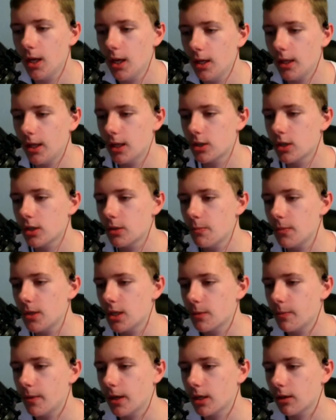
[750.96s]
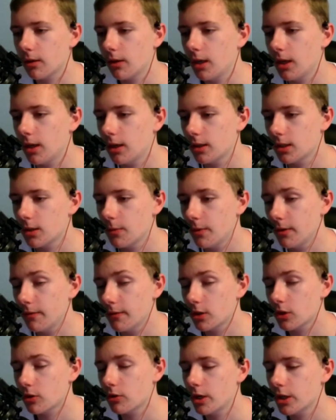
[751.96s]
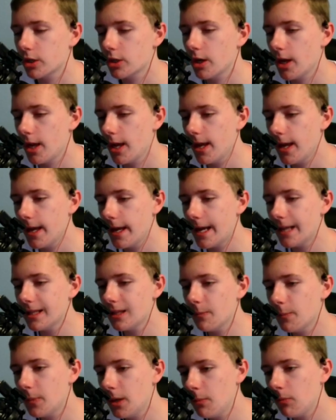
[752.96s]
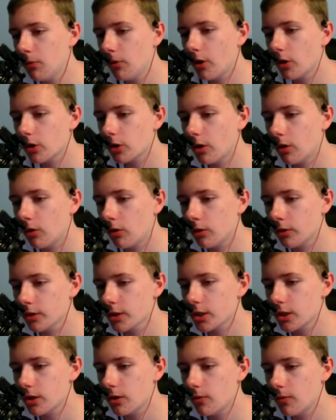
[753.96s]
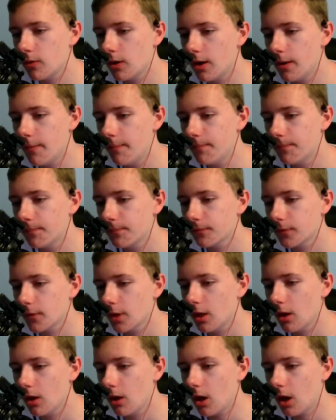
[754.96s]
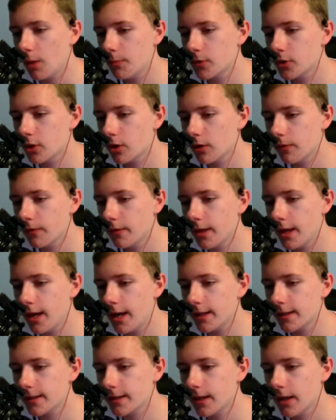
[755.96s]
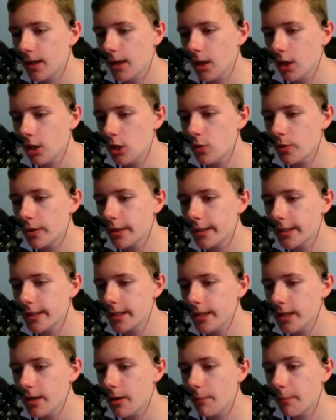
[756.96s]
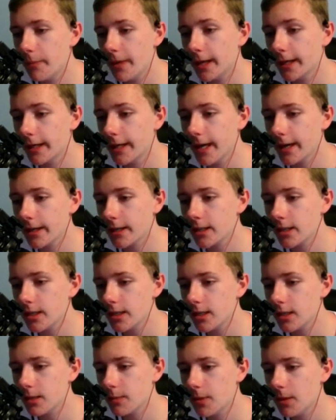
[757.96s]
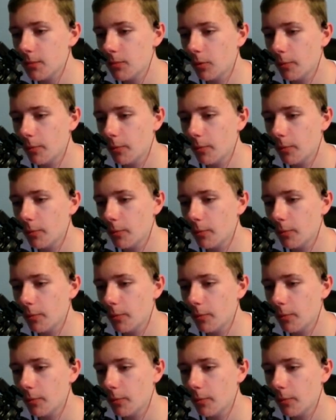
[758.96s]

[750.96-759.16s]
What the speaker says: that's just me speculating. It's a bit of a stretch. And then people also observed that you can see pickaxes, people